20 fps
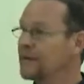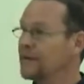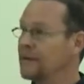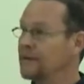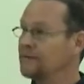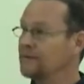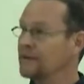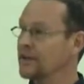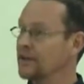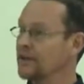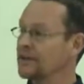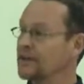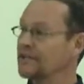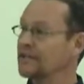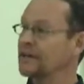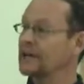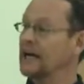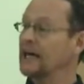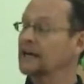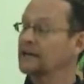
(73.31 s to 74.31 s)
Even though it
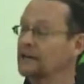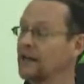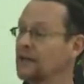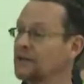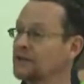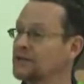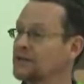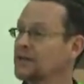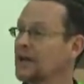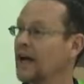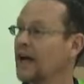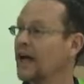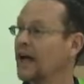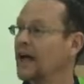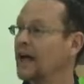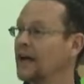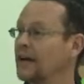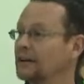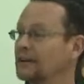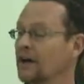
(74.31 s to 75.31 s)
never got close,
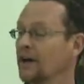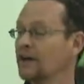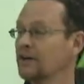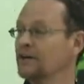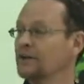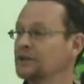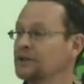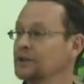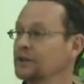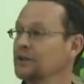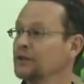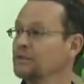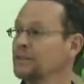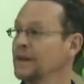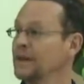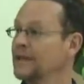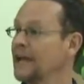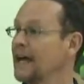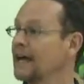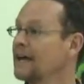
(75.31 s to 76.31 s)
Carter assured
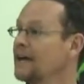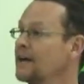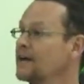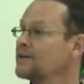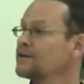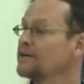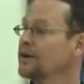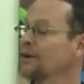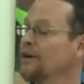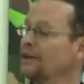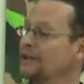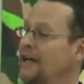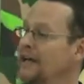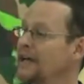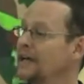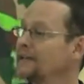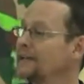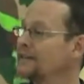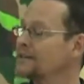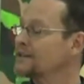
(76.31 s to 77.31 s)
me that during
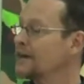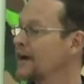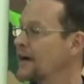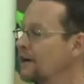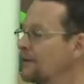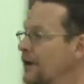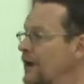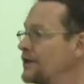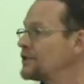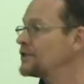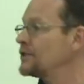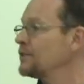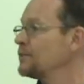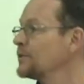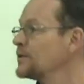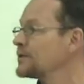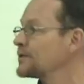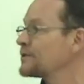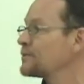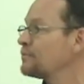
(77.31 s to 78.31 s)
that entire race she
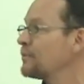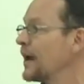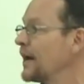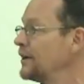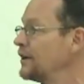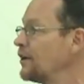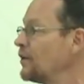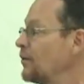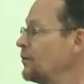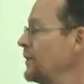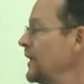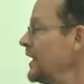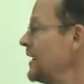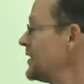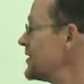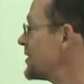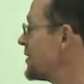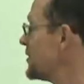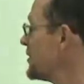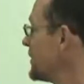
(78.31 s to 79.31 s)
was by no
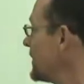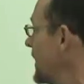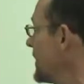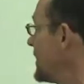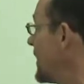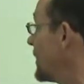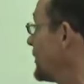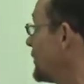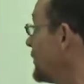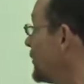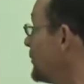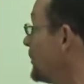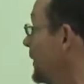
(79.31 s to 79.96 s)
means going to let that girl